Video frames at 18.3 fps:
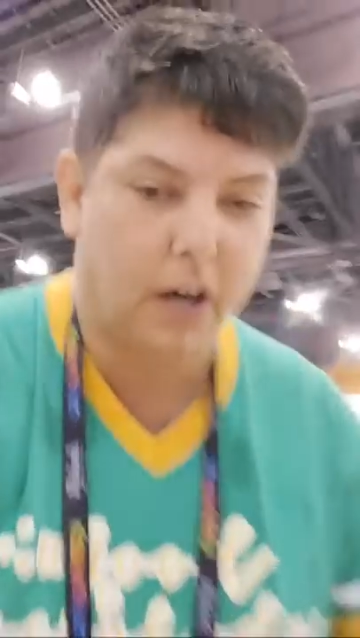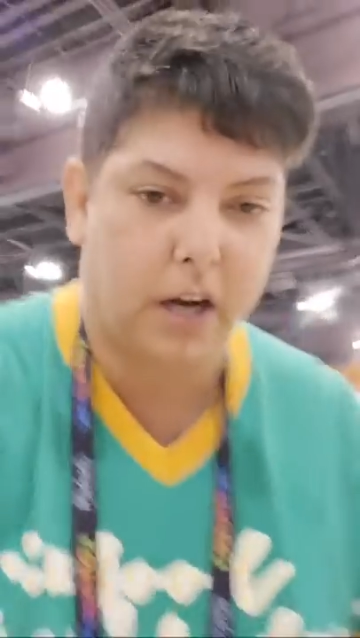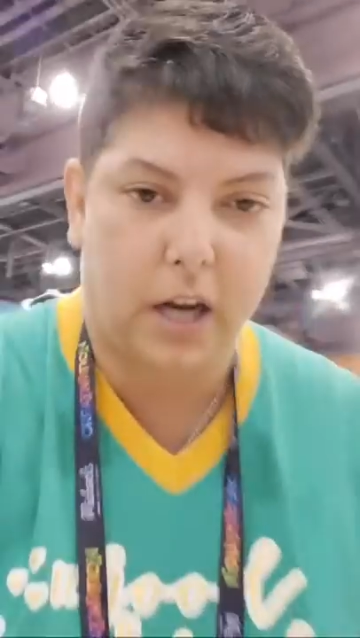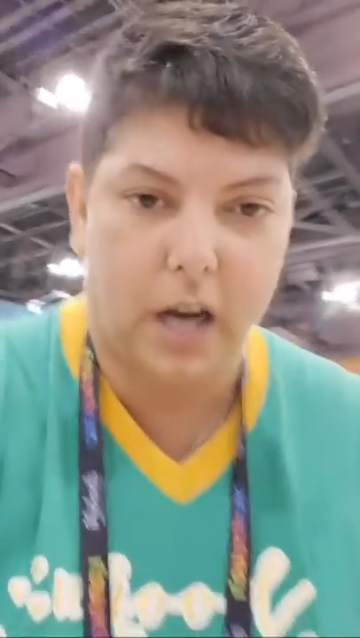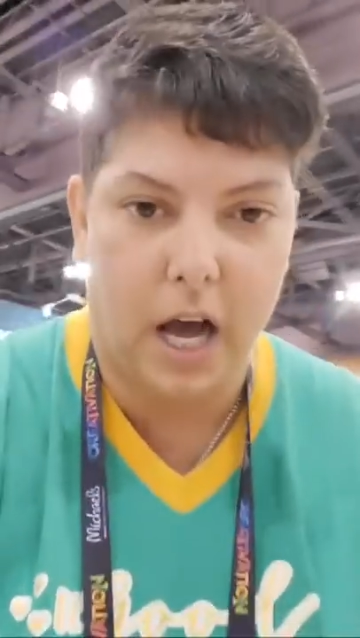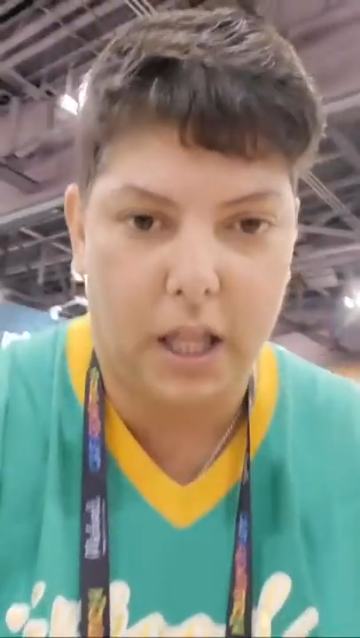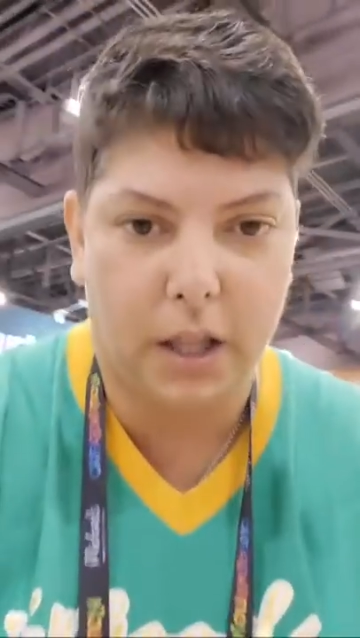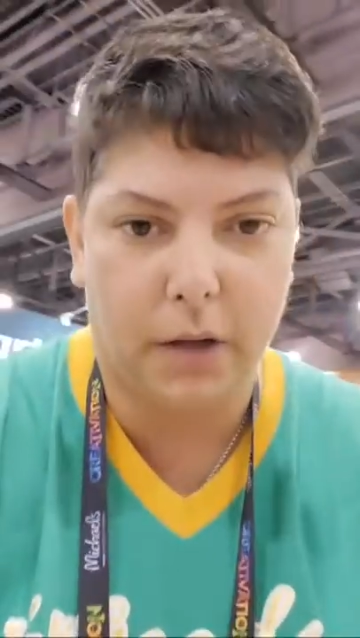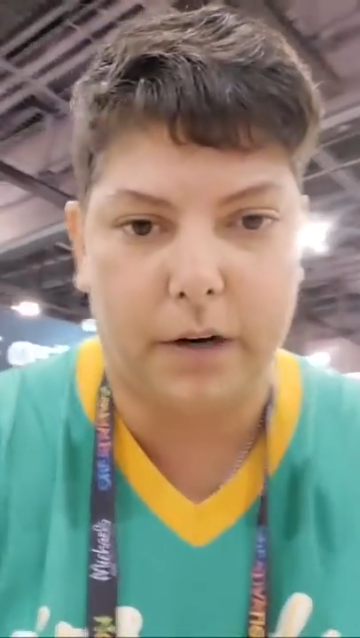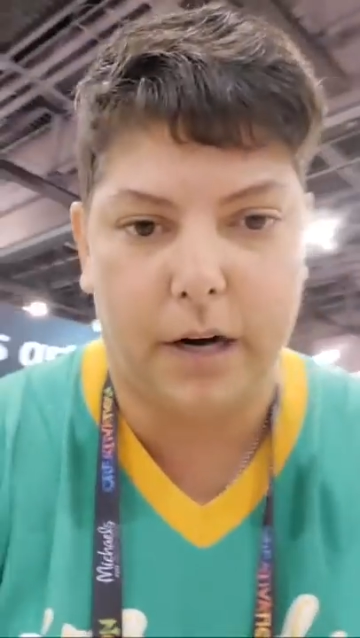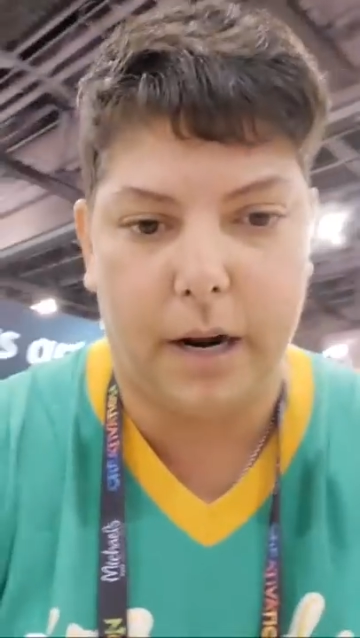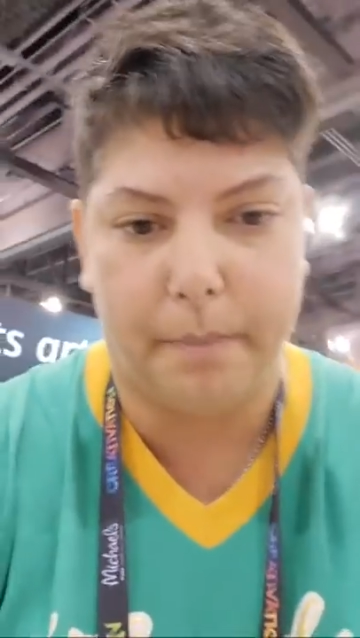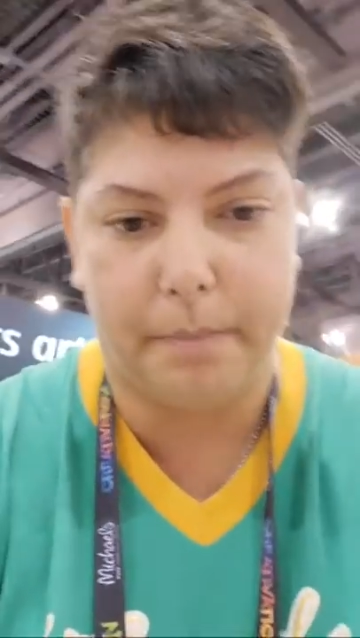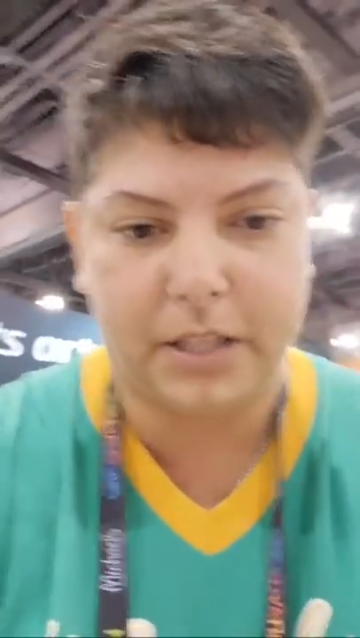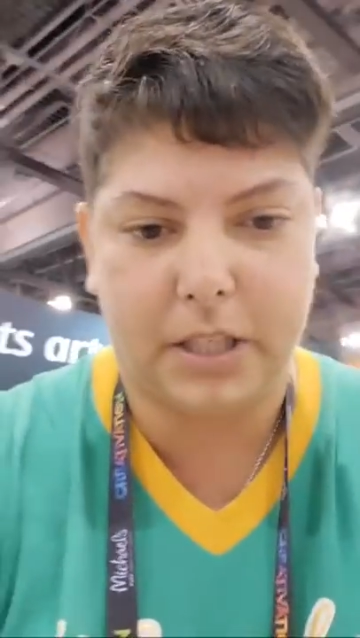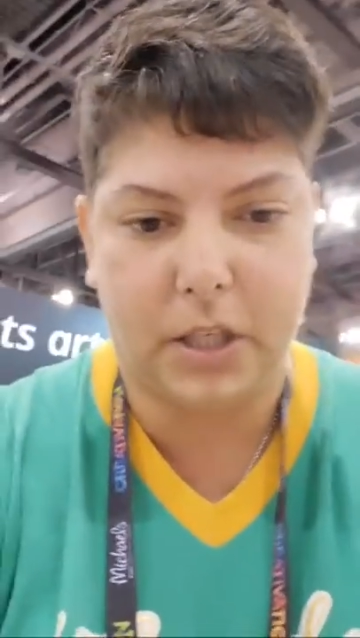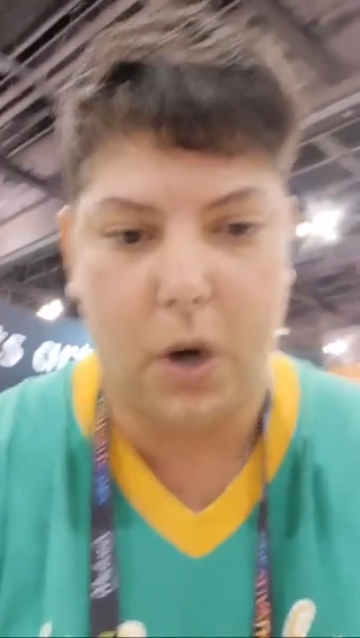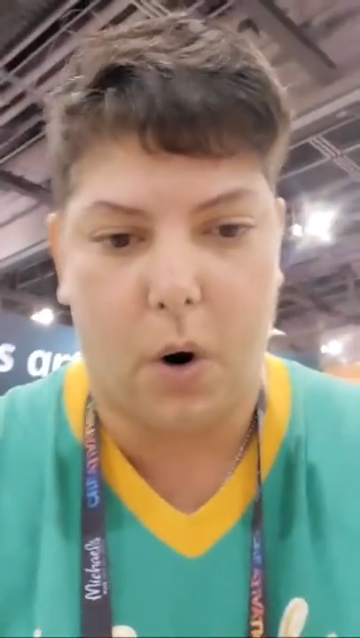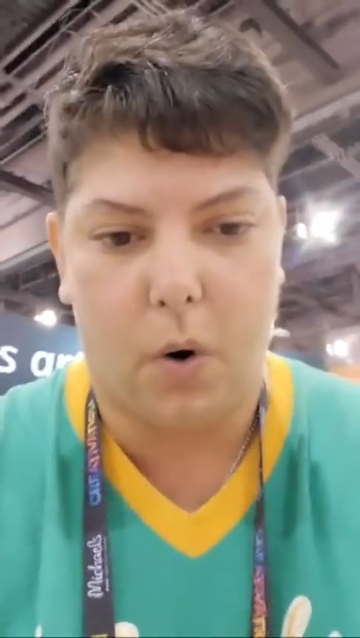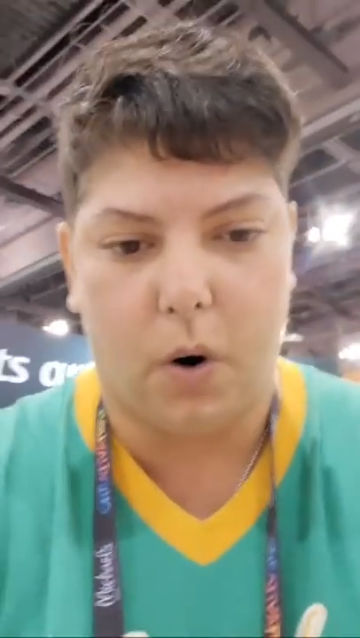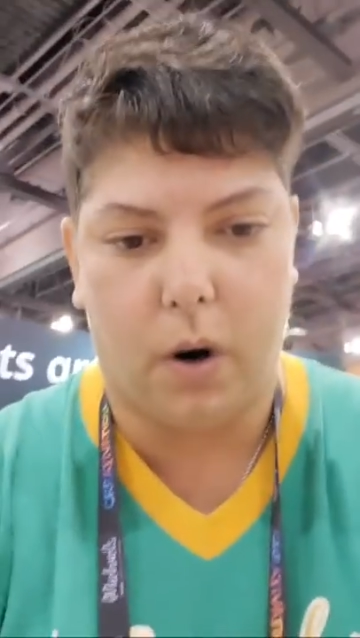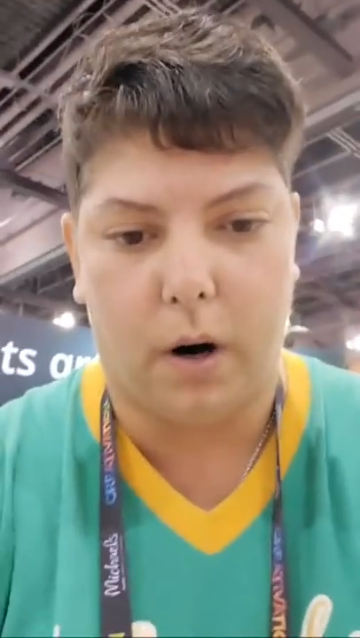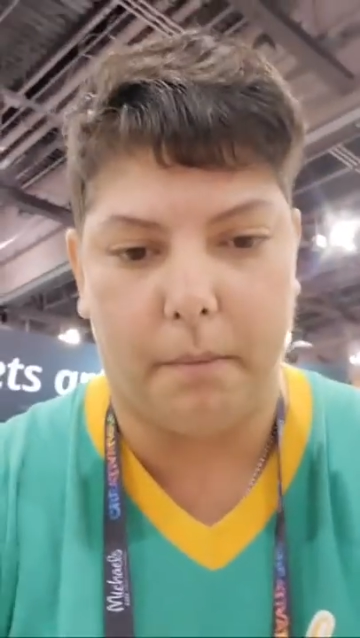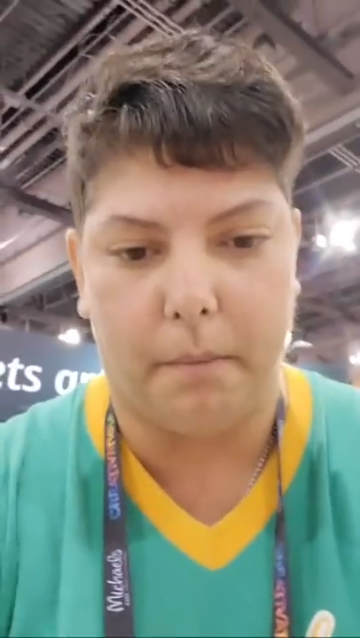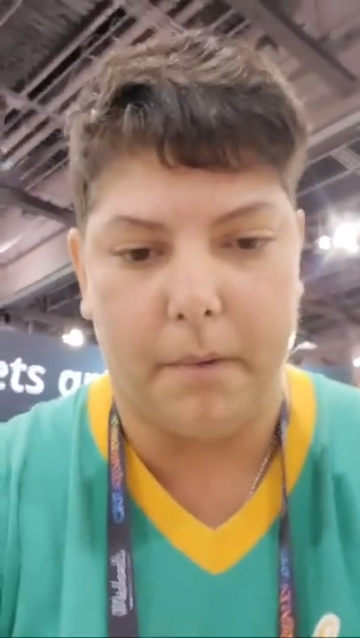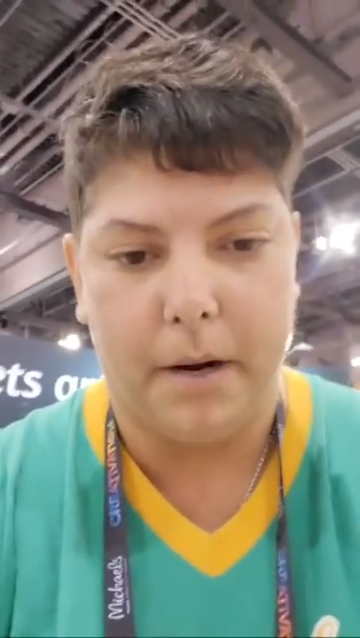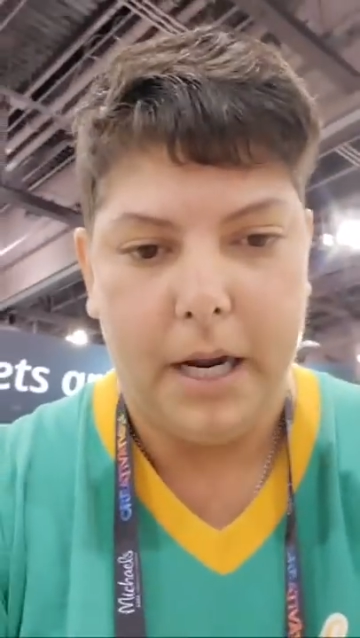coloring up a
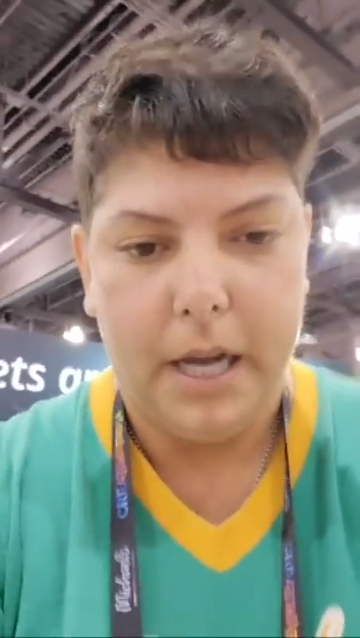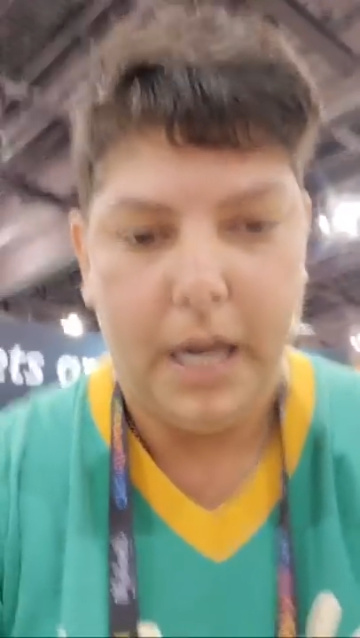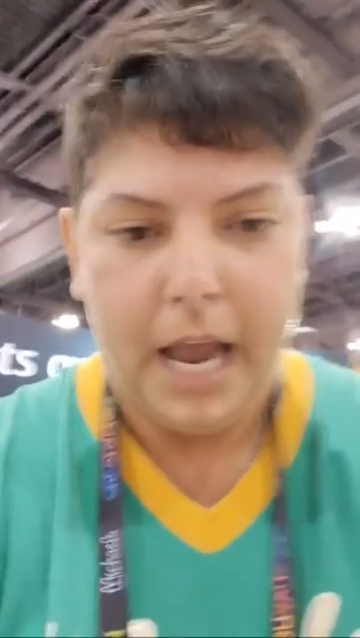storm